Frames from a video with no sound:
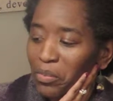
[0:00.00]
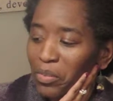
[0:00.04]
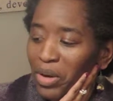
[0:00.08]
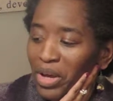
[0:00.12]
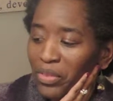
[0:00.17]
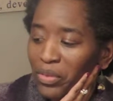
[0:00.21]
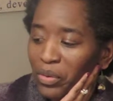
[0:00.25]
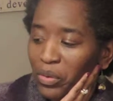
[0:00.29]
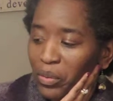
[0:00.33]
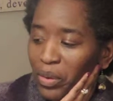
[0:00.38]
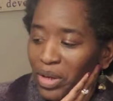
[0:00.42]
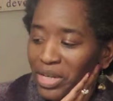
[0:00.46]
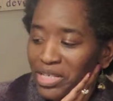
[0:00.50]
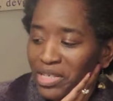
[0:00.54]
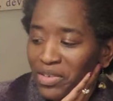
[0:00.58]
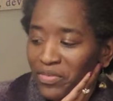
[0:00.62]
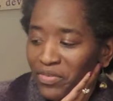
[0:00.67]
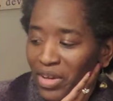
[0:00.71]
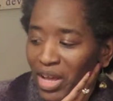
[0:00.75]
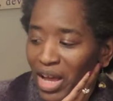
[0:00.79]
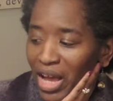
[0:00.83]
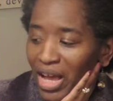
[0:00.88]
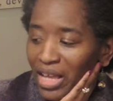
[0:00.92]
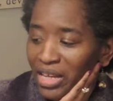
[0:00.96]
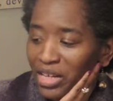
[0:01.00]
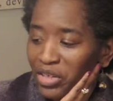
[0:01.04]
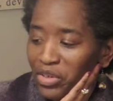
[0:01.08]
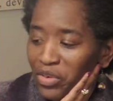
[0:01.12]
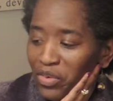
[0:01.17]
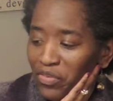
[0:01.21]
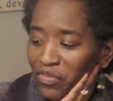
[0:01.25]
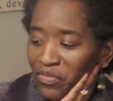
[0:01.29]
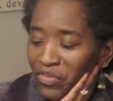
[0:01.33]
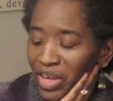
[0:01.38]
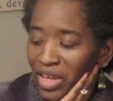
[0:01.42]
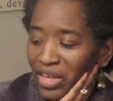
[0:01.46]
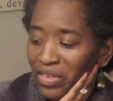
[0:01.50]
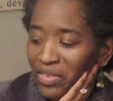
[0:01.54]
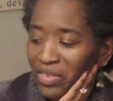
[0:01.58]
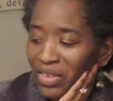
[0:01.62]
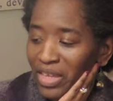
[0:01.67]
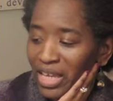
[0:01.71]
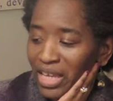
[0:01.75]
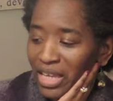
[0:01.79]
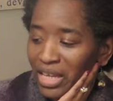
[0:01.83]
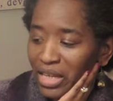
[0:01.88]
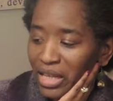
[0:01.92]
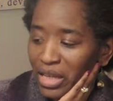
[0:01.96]
By the grace of God and your faith
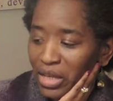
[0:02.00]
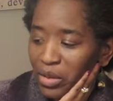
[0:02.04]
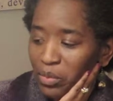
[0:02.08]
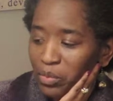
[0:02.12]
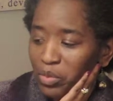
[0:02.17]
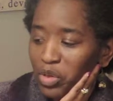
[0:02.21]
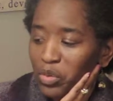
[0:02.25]
in Him,